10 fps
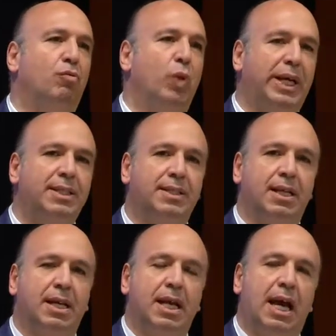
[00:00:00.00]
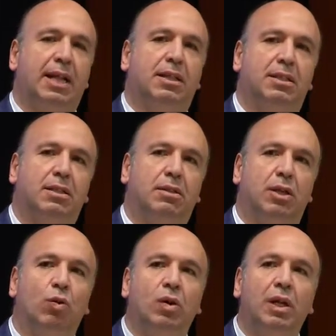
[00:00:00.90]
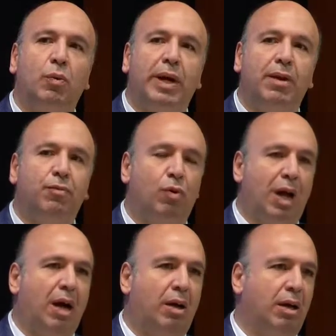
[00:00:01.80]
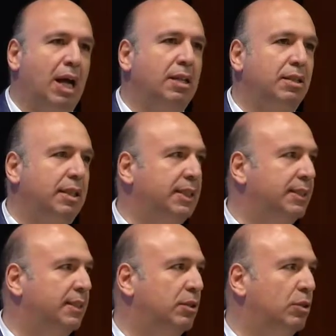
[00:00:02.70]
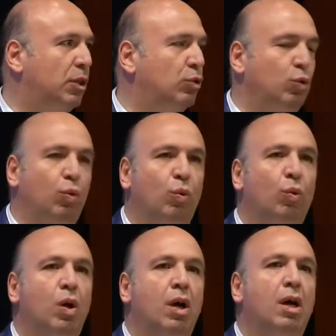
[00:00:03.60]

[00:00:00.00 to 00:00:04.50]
ways. And the only way for our countries to